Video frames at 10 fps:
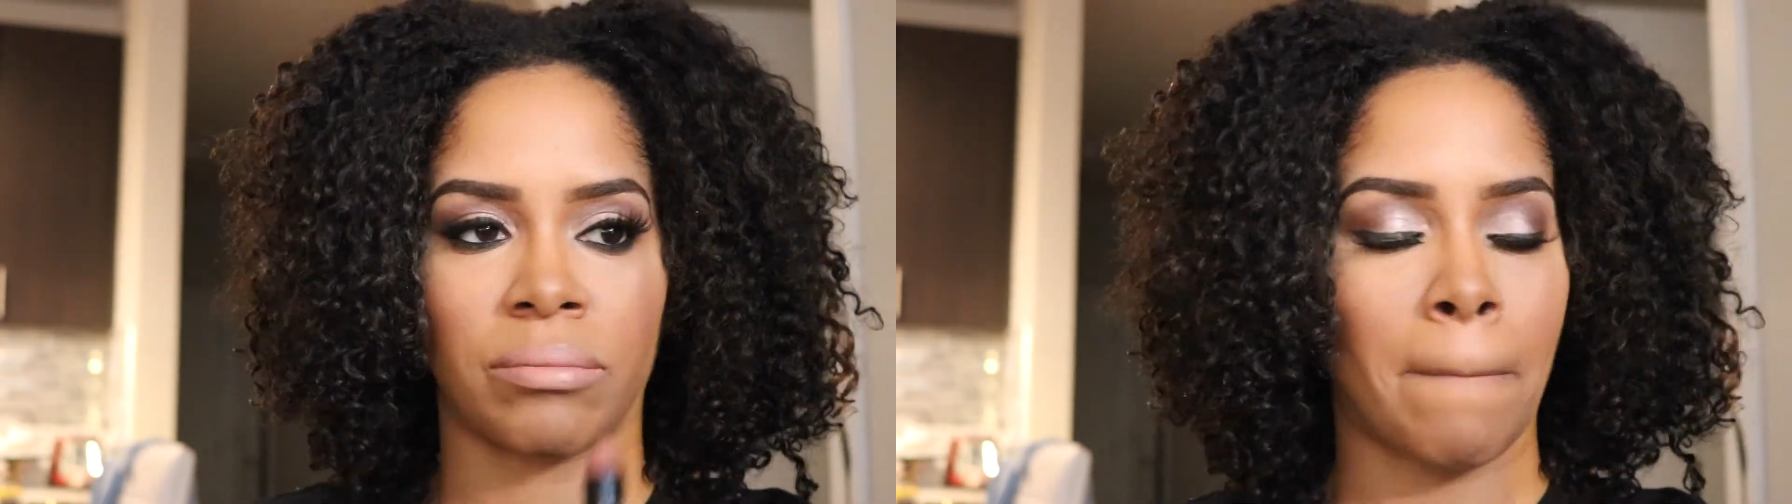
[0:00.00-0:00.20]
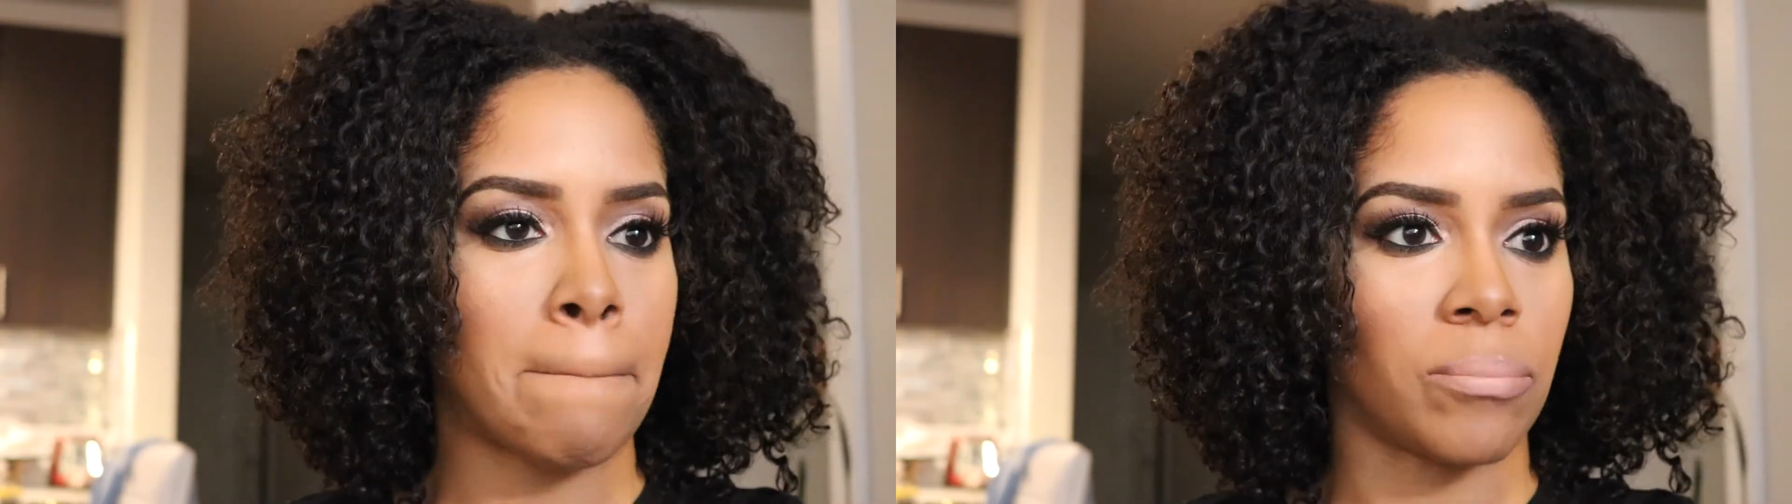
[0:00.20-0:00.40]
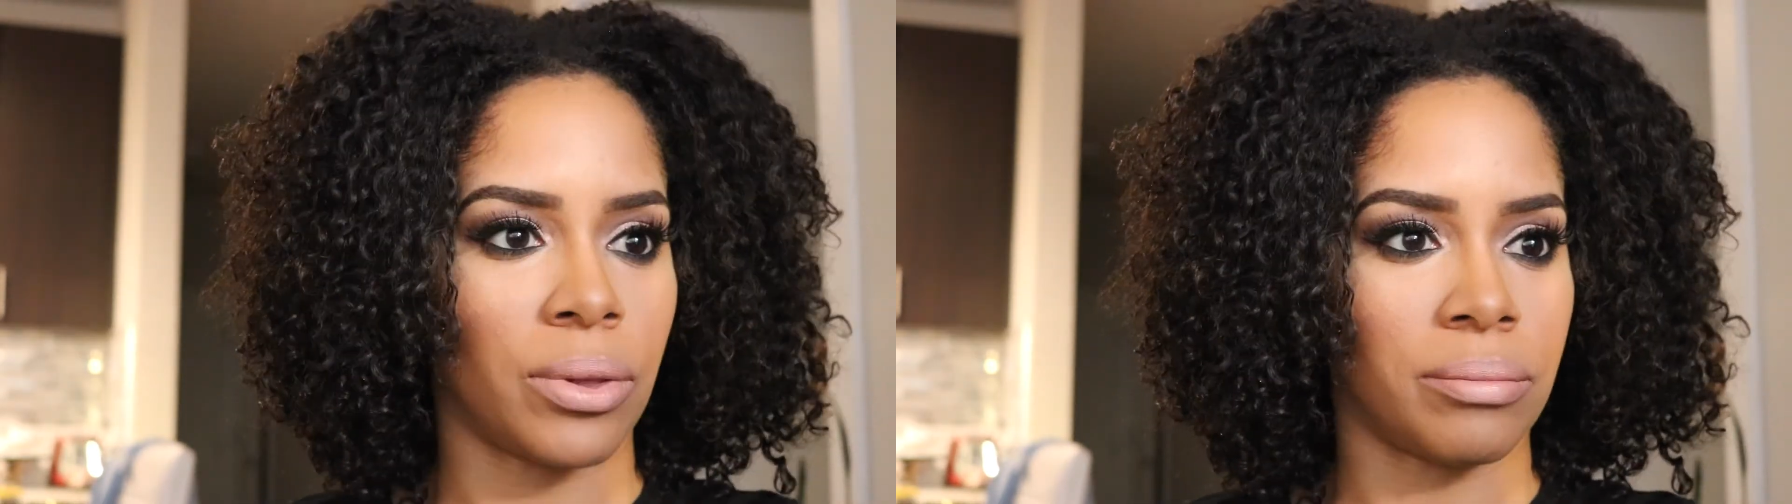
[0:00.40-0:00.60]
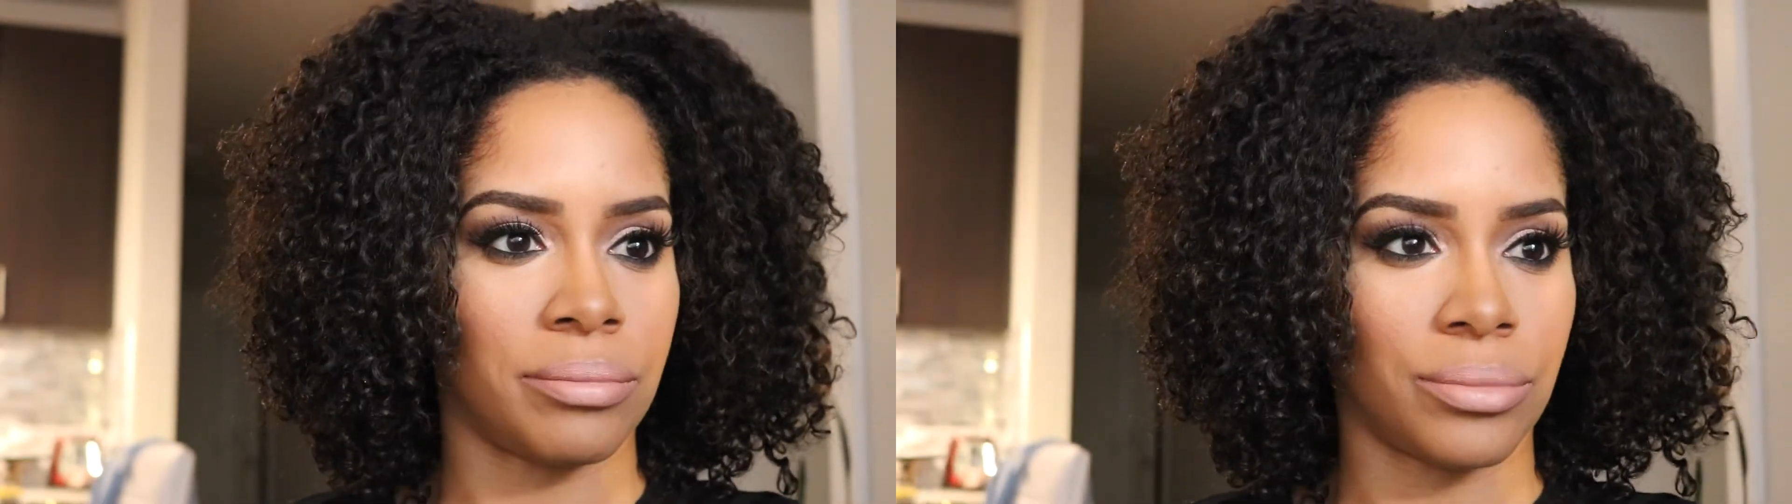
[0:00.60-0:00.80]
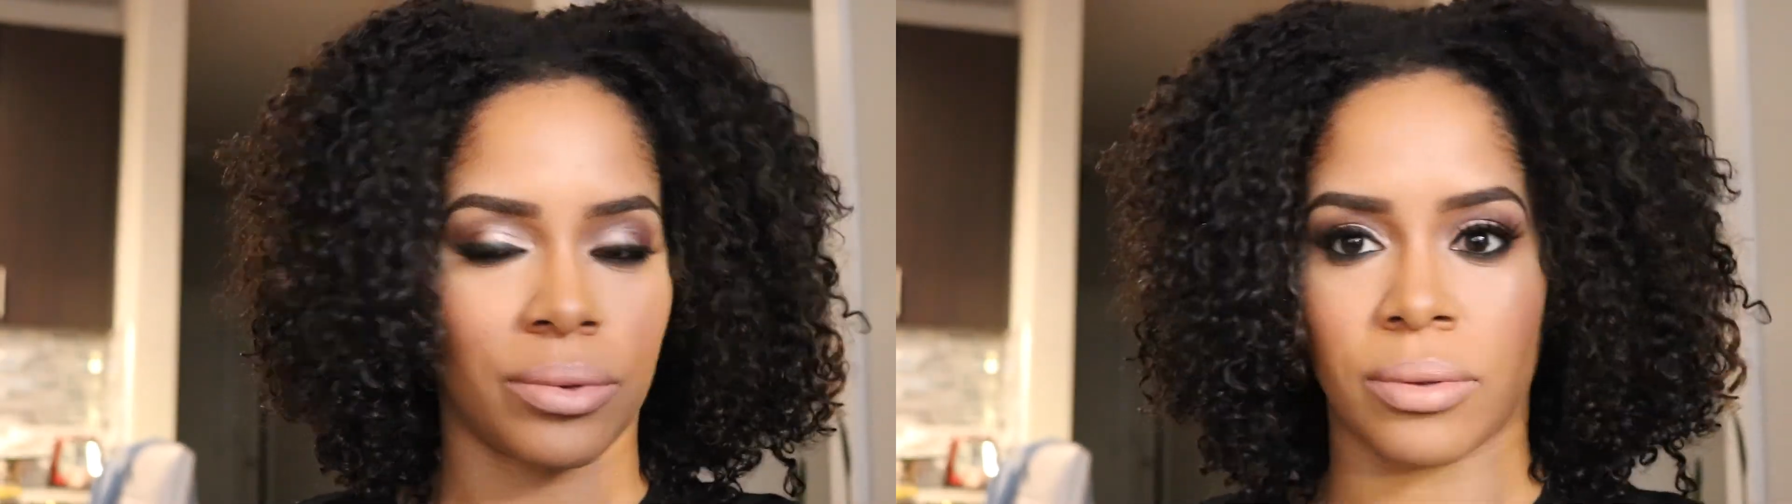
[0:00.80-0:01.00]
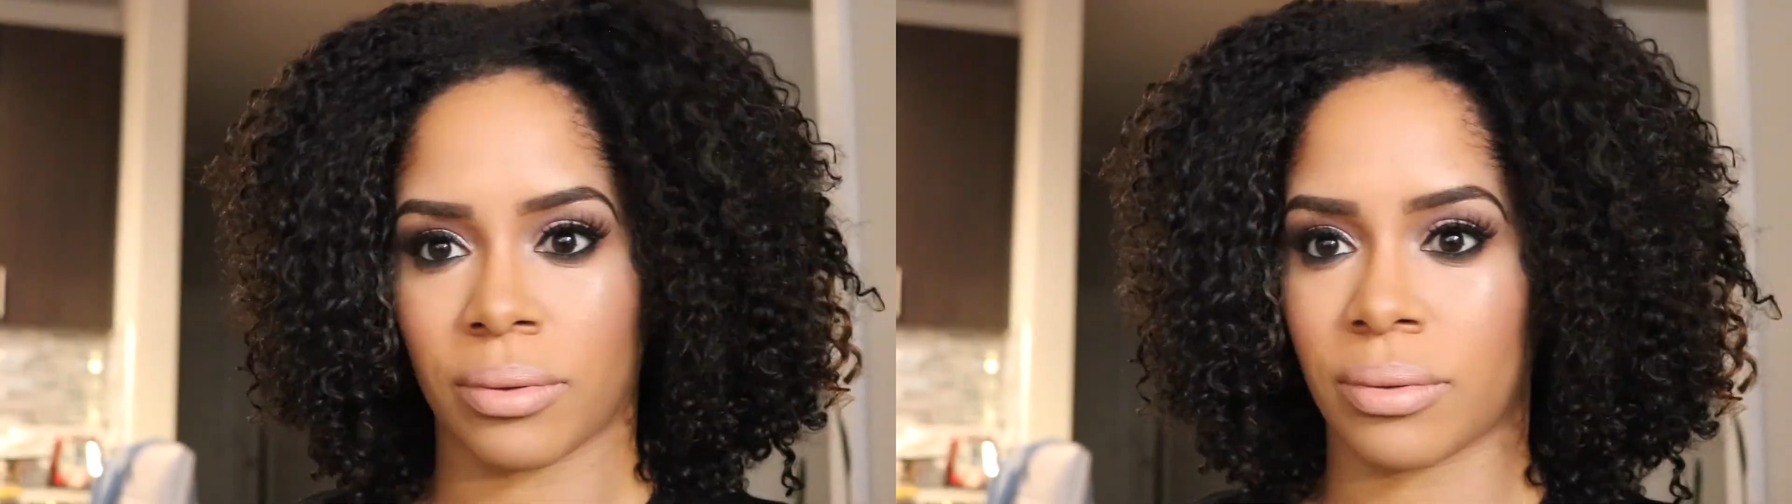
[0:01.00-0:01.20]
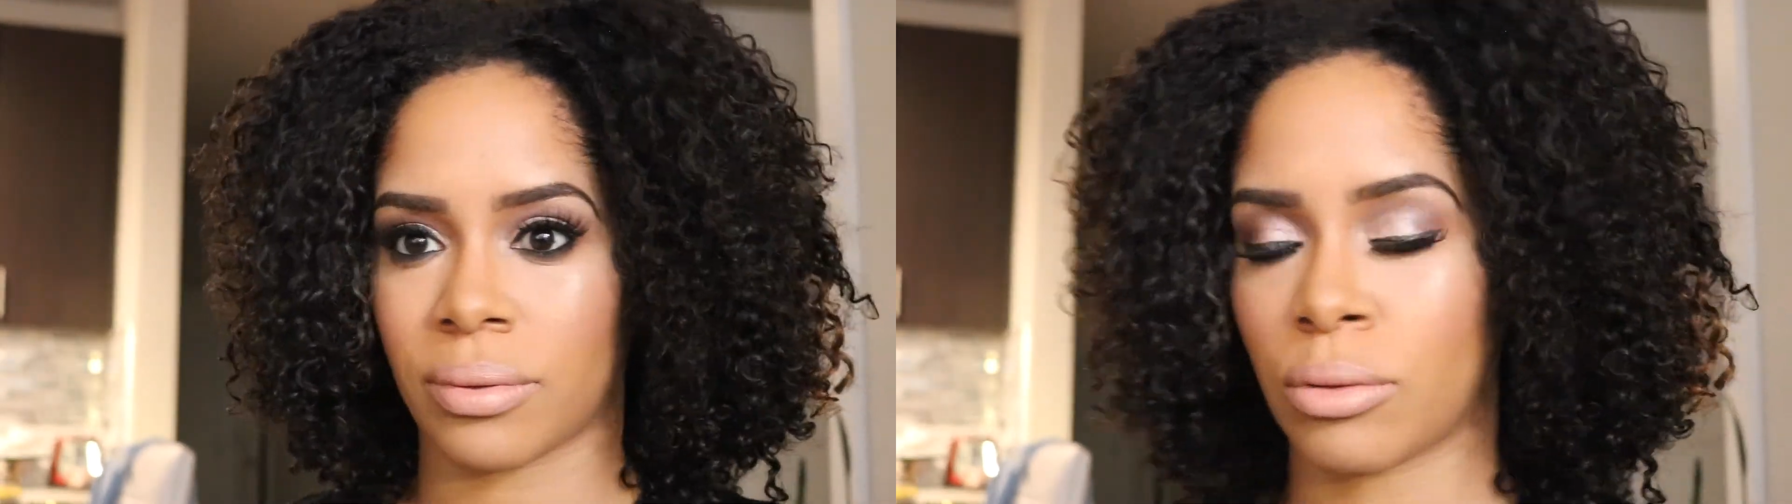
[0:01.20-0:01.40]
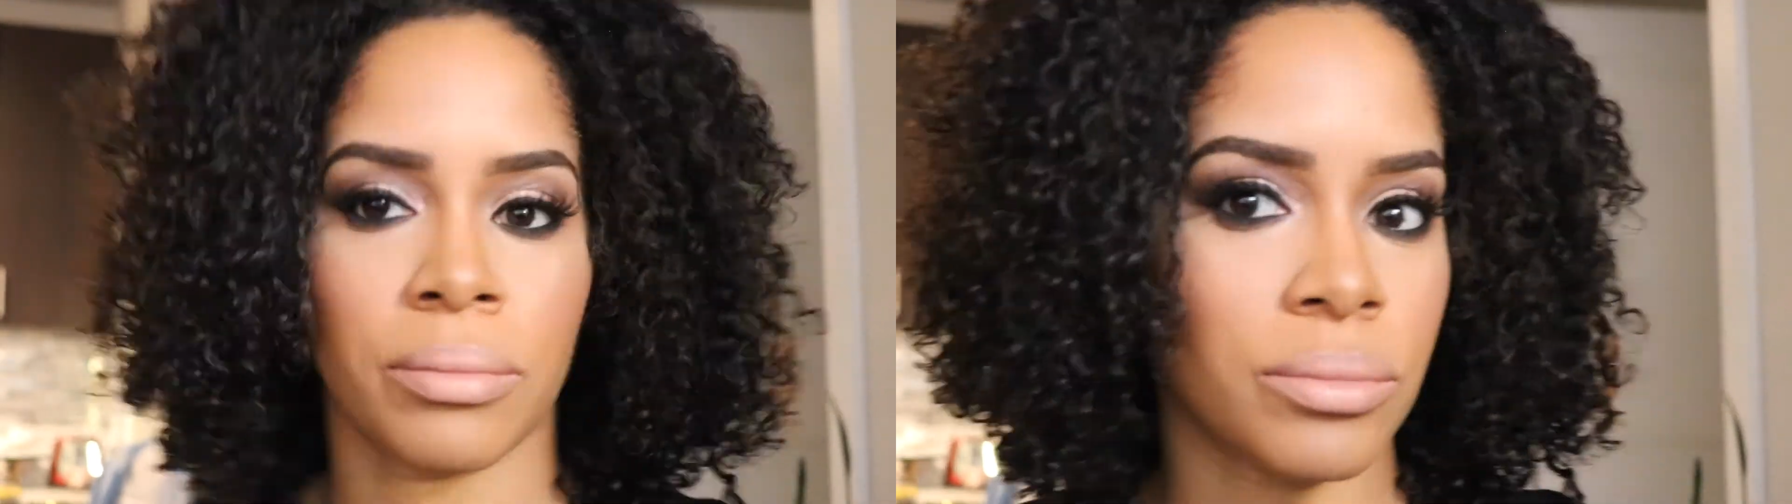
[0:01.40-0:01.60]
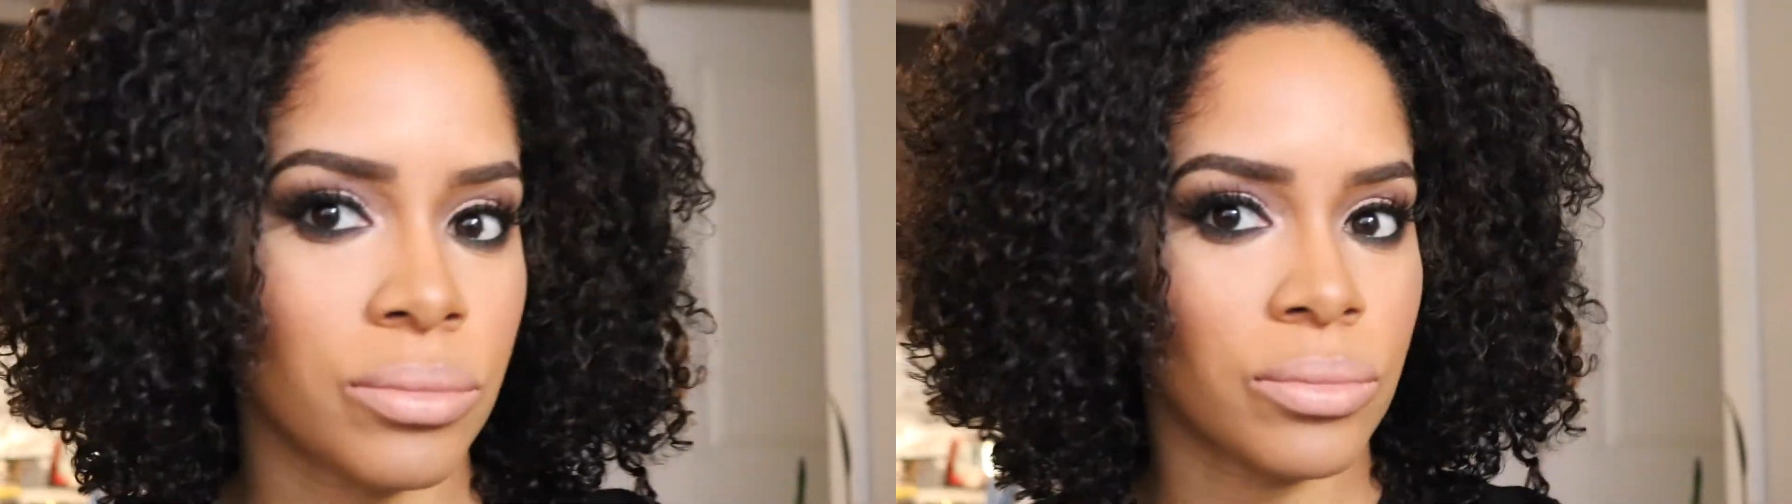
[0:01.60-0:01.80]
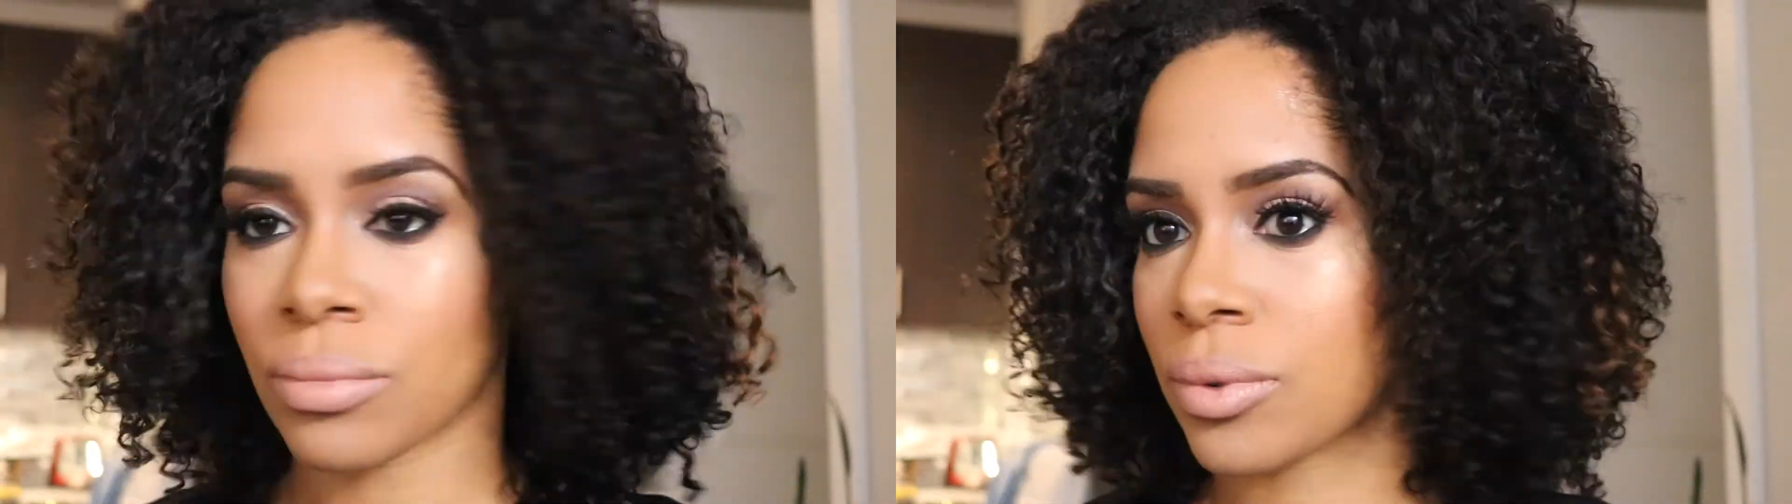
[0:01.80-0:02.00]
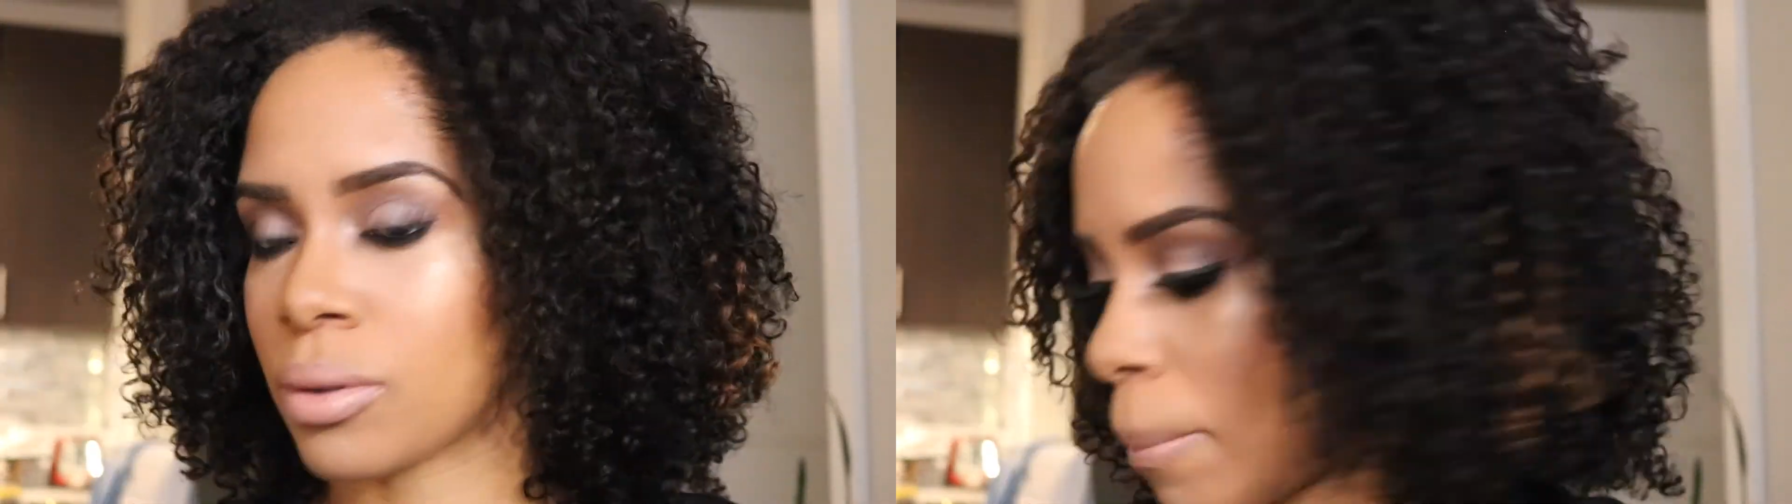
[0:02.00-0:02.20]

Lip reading: more of a defined eye, so I'm going to do more